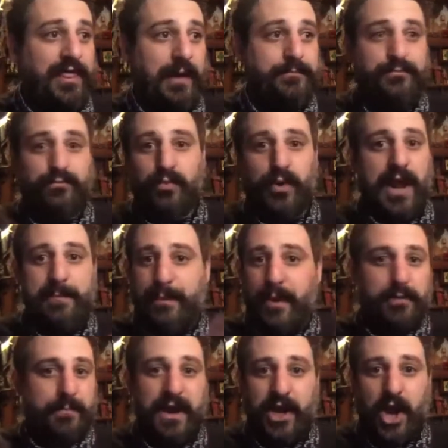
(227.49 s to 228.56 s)
Where'd I park
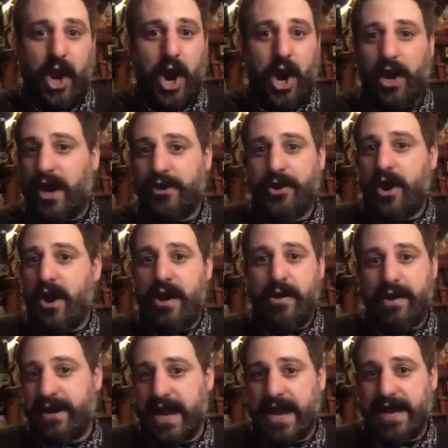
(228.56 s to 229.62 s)
my car? I don't know how I
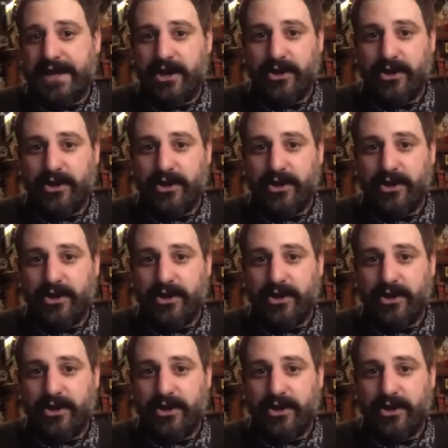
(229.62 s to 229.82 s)
got here,